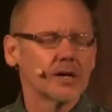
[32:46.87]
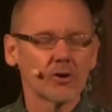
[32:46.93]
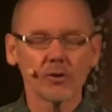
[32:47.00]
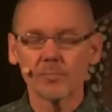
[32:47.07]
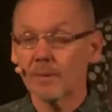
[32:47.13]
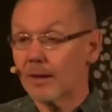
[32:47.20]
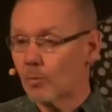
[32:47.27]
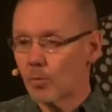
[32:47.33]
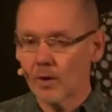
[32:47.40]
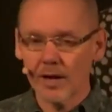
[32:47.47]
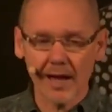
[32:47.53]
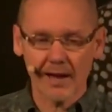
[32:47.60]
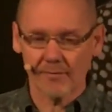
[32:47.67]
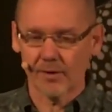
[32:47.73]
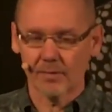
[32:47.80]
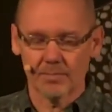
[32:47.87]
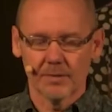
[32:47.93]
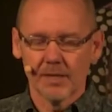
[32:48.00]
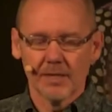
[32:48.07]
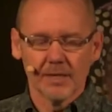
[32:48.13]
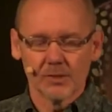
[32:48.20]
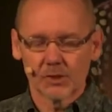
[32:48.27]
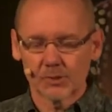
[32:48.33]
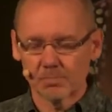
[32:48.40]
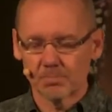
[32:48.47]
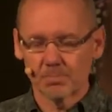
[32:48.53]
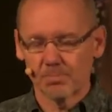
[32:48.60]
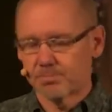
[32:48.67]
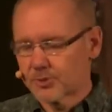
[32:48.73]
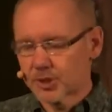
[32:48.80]
God, may we have a
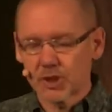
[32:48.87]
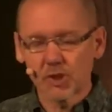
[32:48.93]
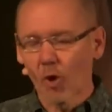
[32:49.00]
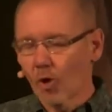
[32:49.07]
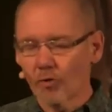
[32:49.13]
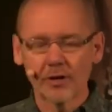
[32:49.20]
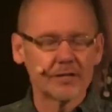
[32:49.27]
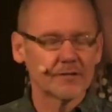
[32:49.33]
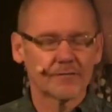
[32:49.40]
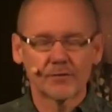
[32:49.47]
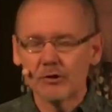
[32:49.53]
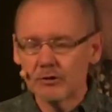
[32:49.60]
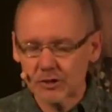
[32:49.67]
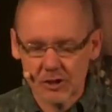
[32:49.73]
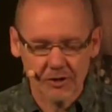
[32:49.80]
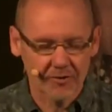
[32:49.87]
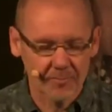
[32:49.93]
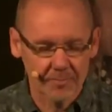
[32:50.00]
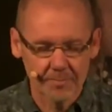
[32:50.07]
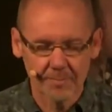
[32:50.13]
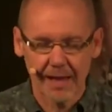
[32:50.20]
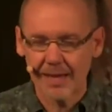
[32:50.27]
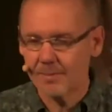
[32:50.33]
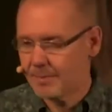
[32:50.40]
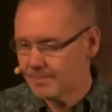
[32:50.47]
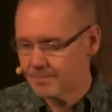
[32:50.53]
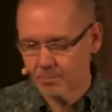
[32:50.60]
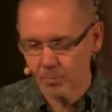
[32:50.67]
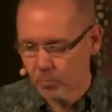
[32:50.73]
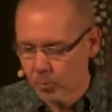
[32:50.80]
story in the future of maybe
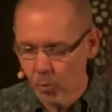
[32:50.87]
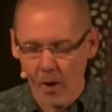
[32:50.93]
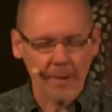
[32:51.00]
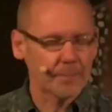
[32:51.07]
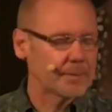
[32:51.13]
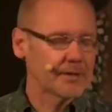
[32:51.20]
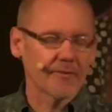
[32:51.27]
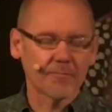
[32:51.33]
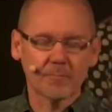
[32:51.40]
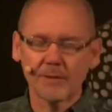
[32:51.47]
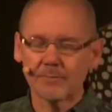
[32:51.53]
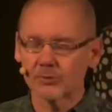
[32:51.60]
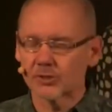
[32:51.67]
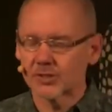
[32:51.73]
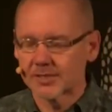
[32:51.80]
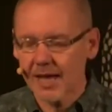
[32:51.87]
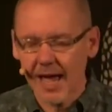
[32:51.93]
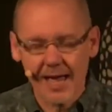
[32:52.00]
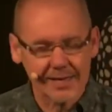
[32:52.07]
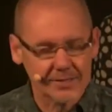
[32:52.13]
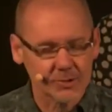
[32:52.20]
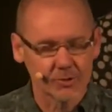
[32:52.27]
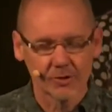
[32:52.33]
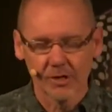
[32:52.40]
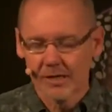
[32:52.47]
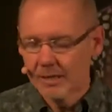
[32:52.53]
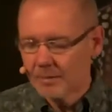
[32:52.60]
wiping off people's debt or